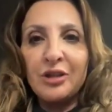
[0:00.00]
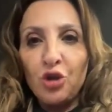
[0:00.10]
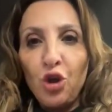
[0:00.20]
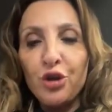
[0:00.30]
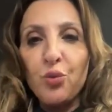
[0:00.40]

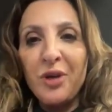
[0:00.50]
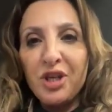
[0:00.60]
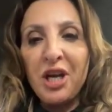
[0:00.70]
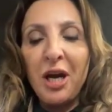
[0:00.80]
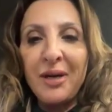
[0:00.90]
That's good.
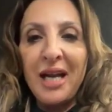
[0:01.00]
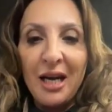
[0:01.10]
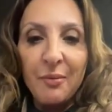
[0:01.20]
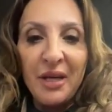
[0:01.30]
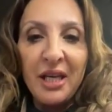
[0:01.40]
We share an
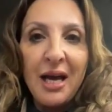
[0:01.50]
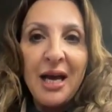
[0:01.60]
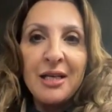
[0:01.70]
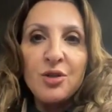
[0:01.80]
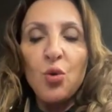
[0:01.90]
enemy
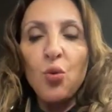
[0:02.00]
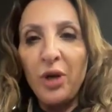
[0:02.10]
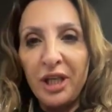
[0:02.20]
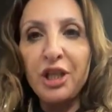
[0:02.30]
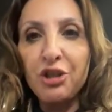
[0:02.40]
and
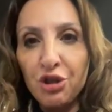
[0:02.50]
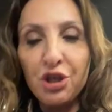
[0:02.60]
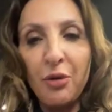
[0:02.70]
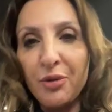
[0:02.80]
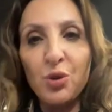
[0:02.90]
we need to
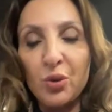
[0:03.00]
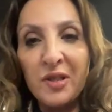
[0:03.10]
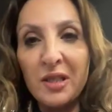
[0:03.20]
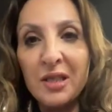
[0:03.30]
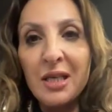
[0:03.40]
share
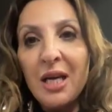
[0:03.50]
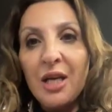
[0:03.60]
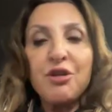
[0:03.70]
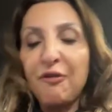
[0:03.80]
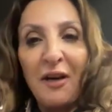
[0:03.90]
resources
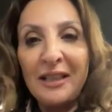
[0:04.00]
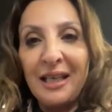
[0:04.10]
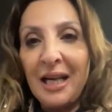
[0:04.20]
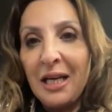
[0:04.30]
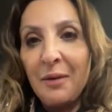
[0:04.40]
to fight
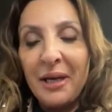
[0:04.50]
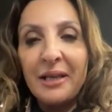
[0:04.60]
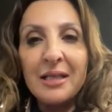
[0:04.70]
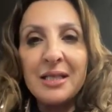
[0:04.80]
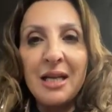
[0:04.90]
that
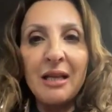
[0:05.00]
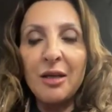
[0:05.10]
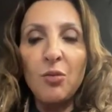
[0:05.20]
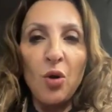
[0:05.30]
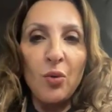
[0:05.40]
enemy. There's
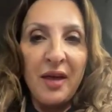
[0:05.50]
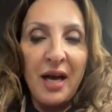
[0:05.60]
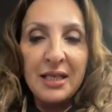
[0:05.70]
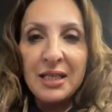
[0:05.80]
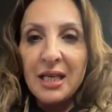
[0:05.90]
nothing wrong with
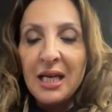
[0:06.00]
that.